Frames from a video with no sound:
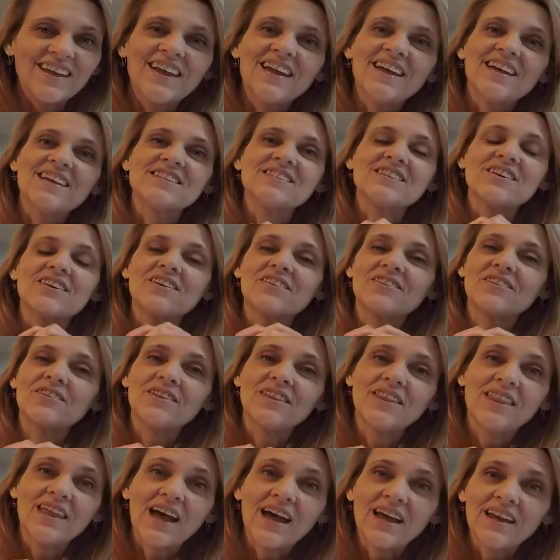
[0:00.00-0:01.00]
So
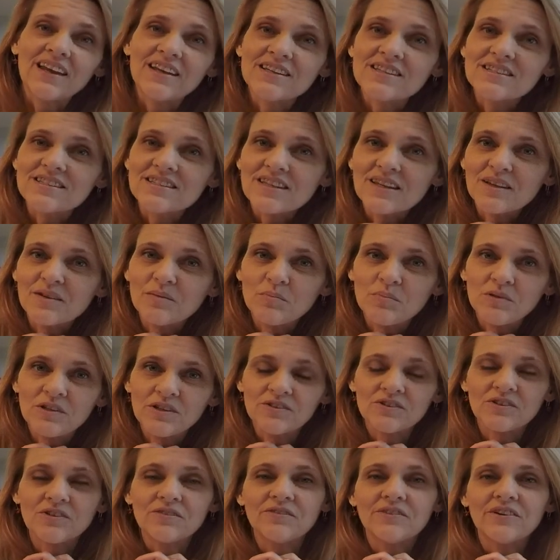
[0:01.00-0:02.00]
that is
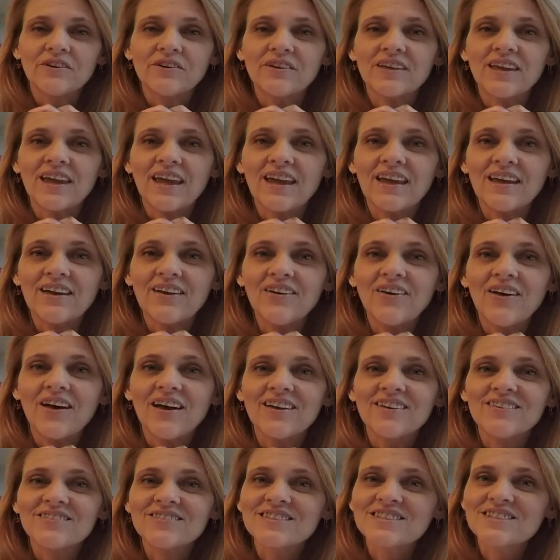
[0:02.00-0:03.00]
beautiful, Gail.
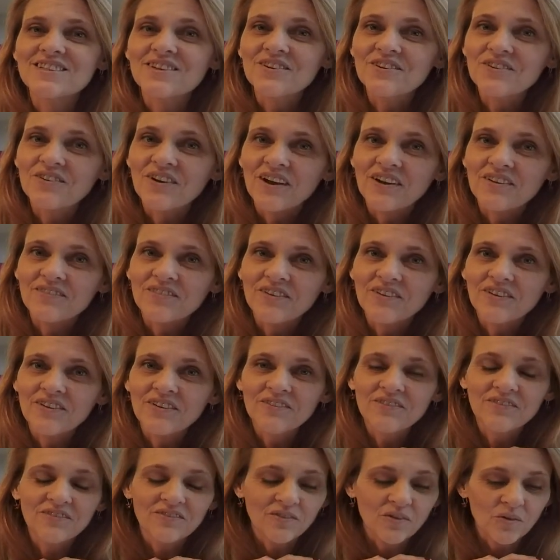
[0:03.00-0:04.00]
I am so
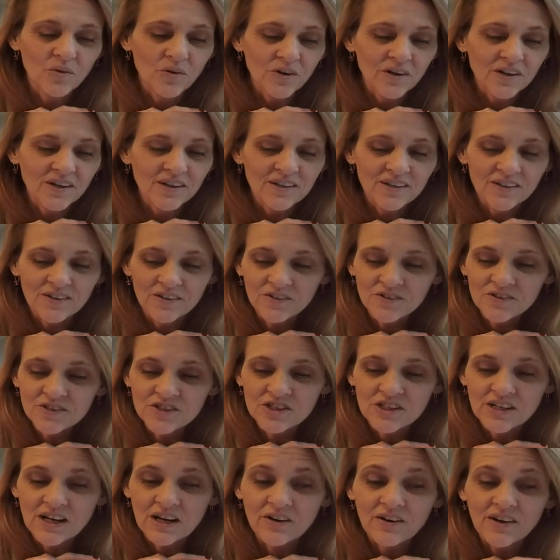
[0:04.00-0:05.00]
grateful for you
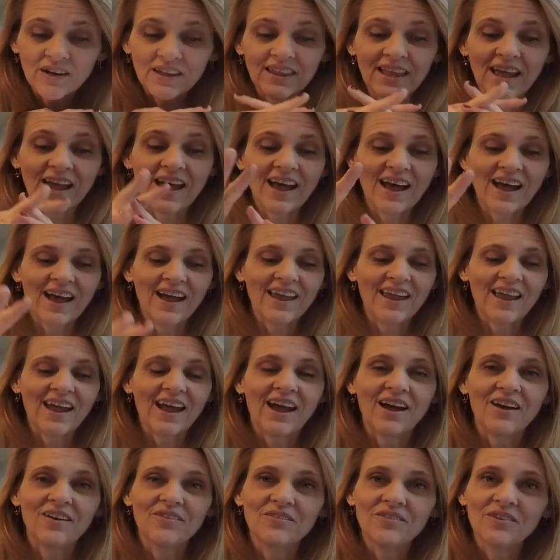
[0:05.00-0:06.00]
sharing that. I
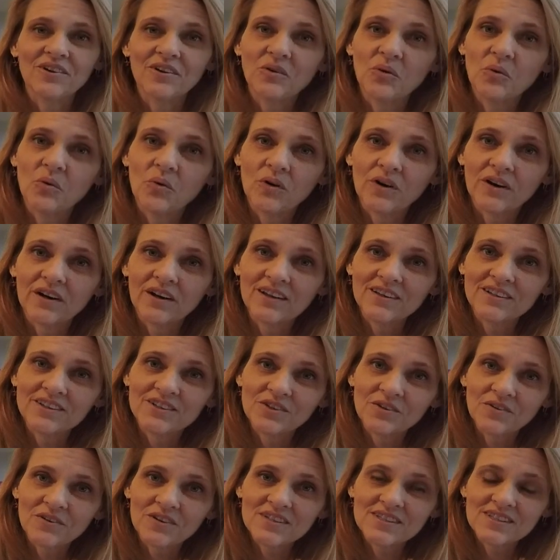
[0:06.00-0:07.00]
have recorded
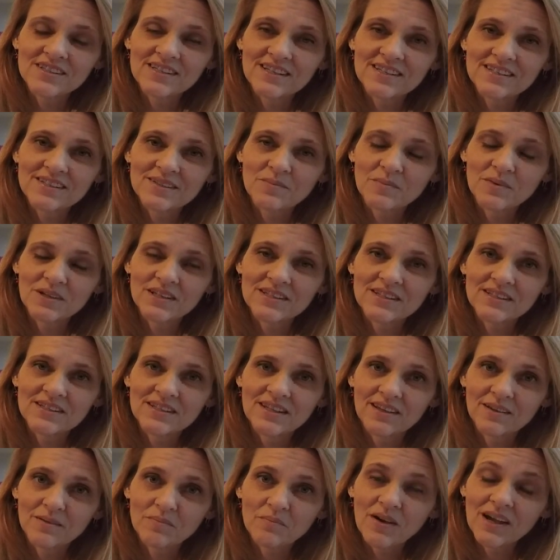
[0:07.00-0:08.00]
your sentiments
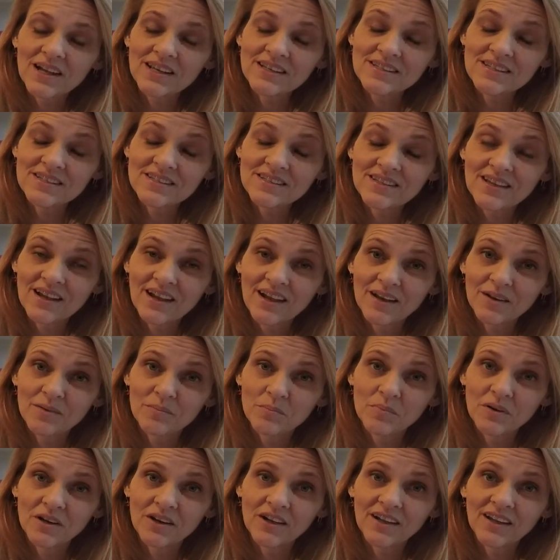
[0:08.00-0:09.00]
in my design
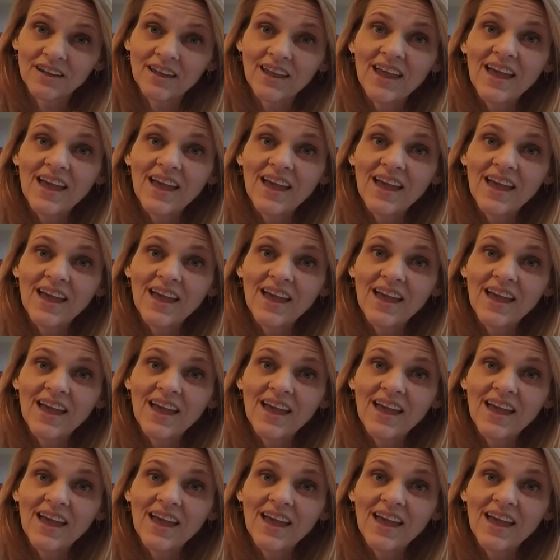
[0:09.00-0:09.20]
book,